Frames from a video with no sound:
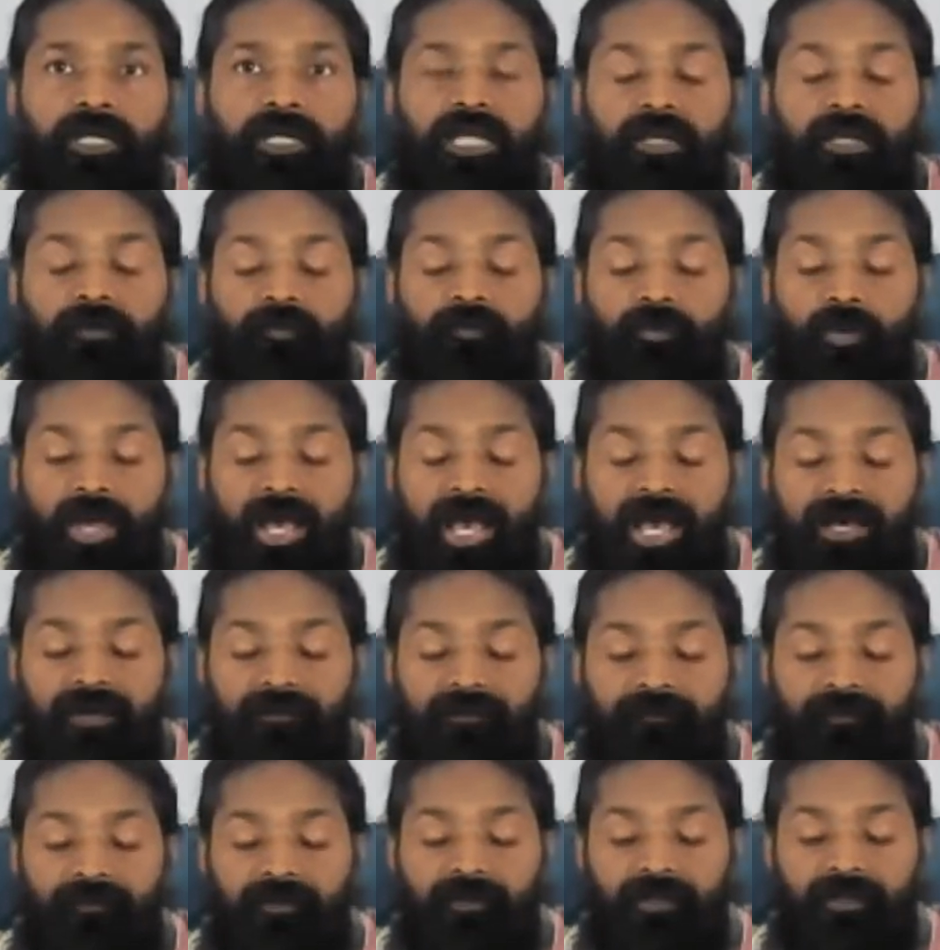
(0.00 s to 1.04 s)
If you
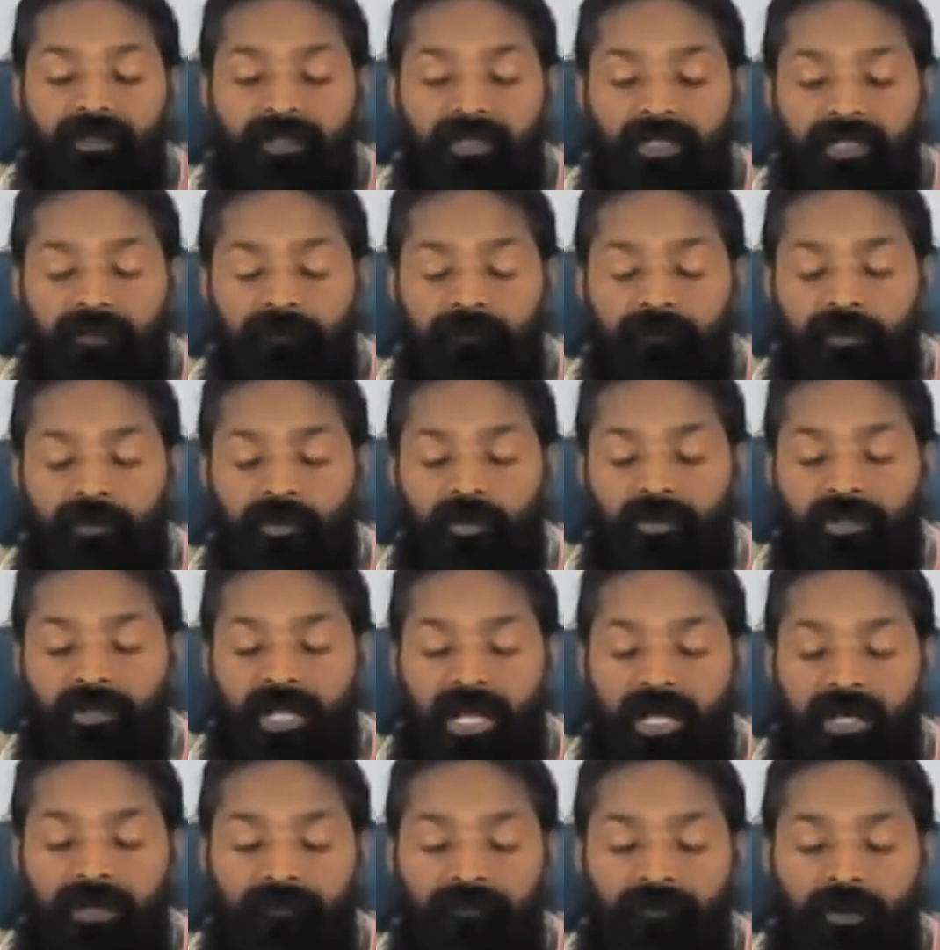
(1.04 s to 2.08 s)
had lived your
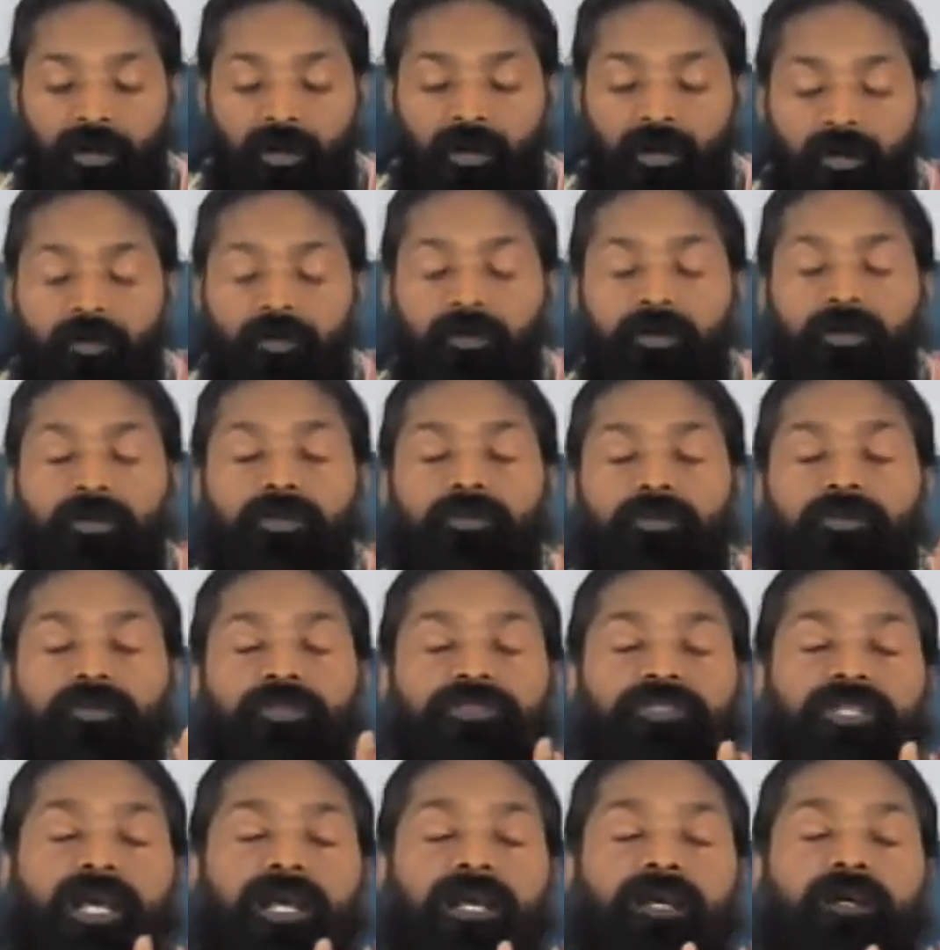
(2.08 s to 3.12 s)
life according to
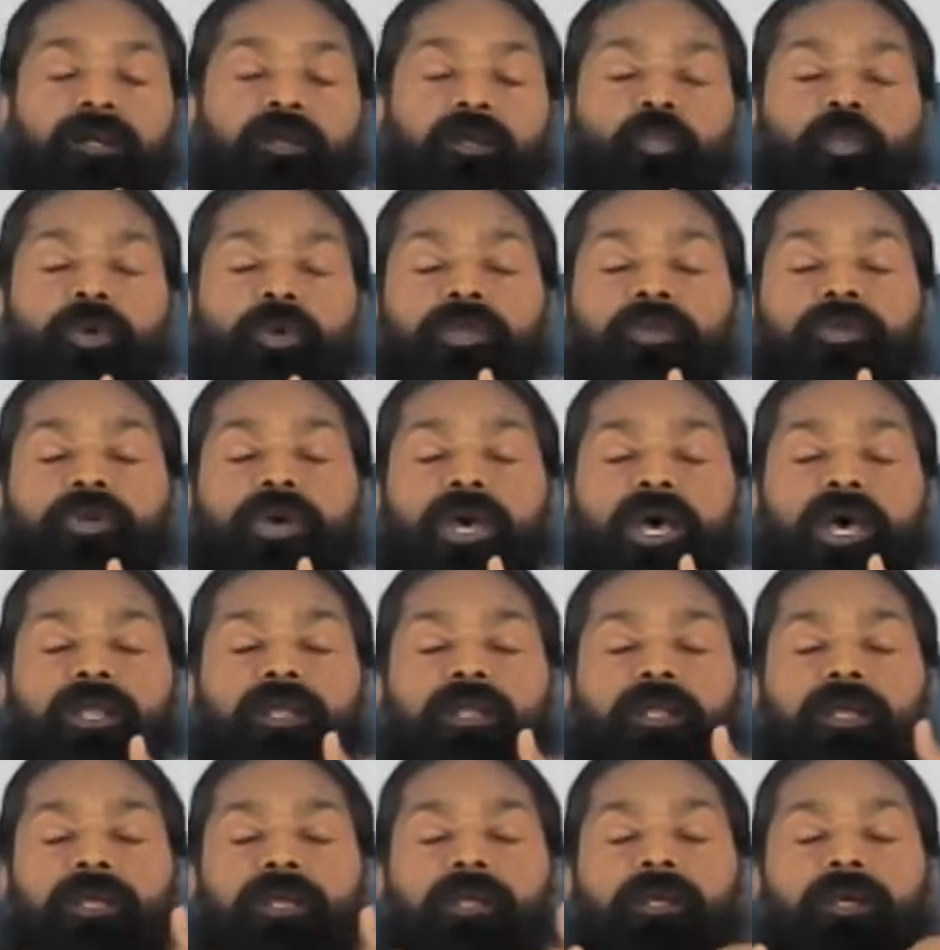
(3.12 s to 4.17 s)
the cycle when you had
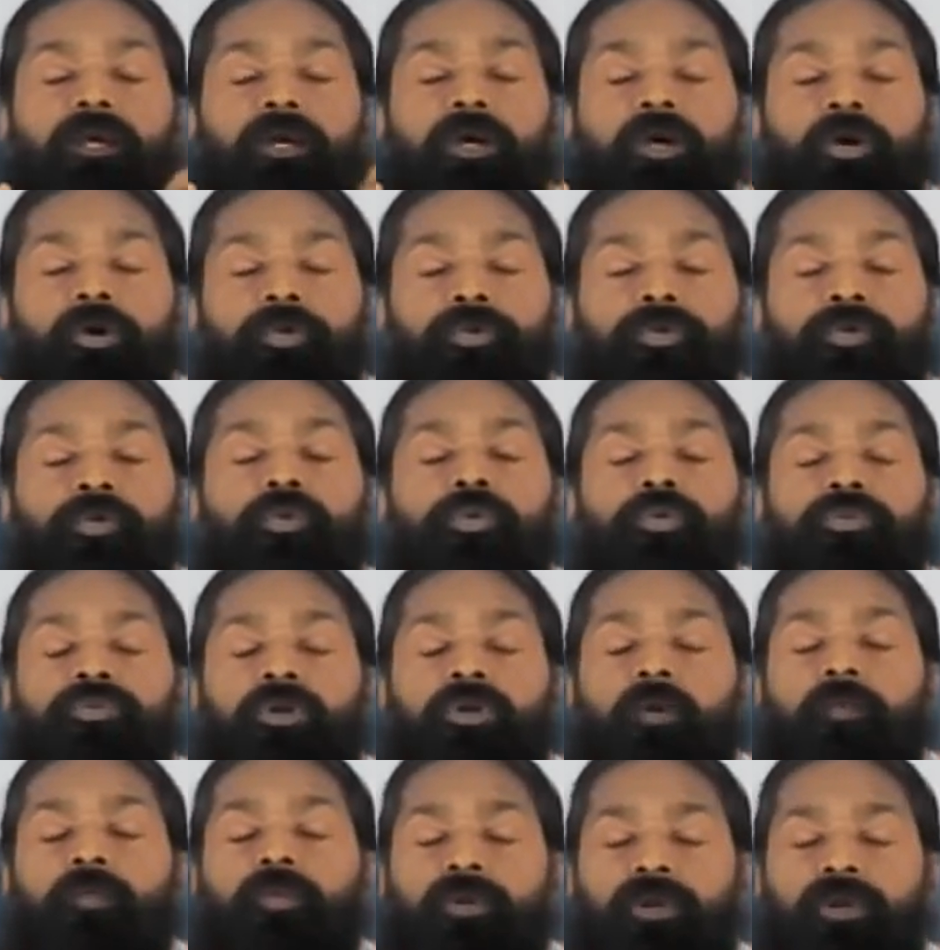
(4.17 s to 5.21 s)
a youth
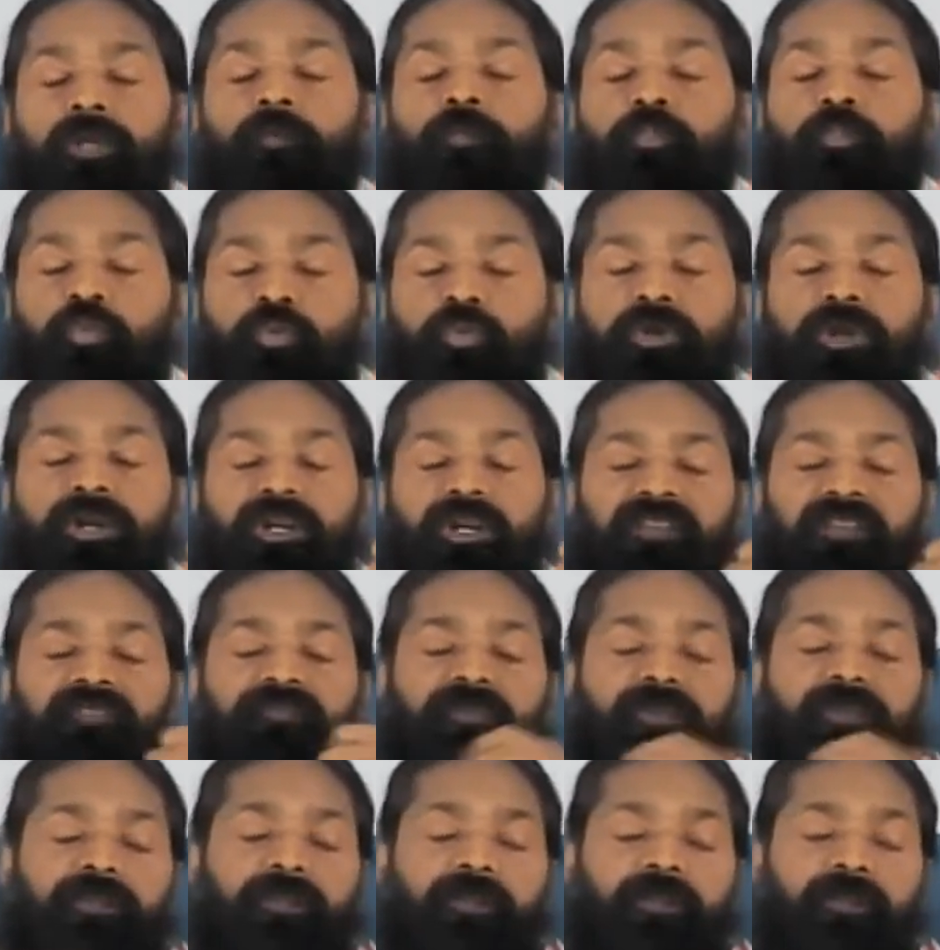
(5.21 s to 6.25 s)
of
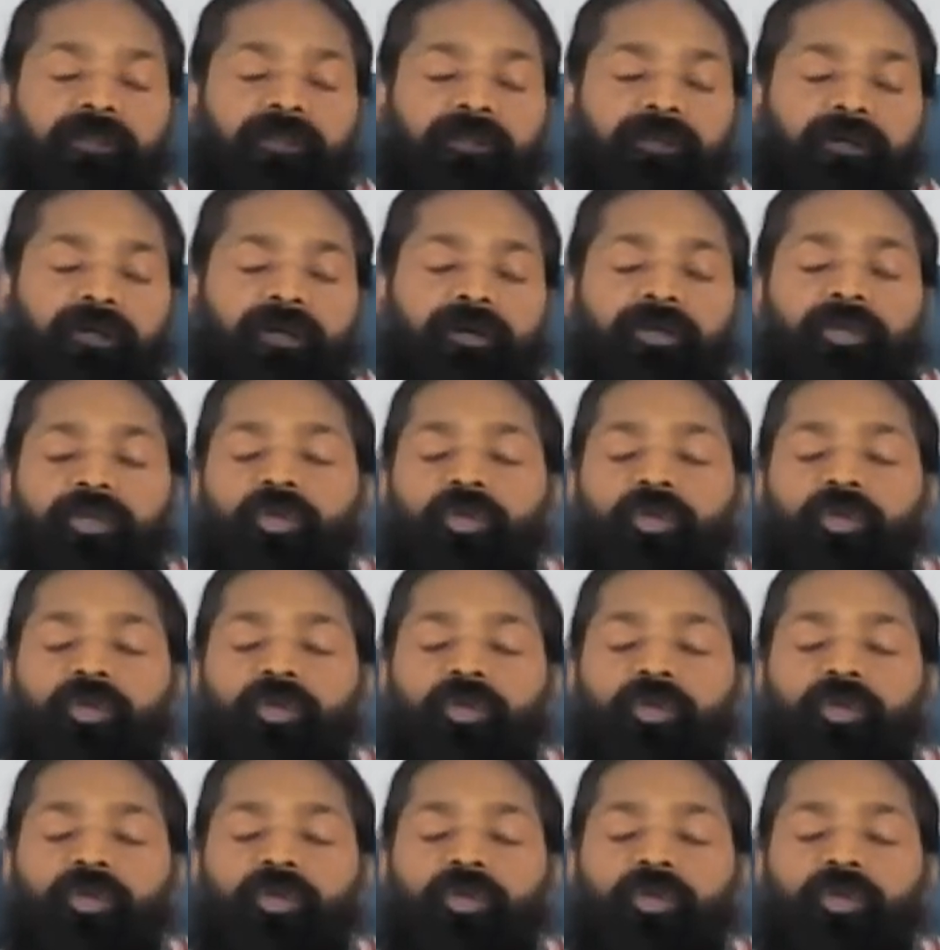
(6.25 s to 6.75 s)
reproductivity,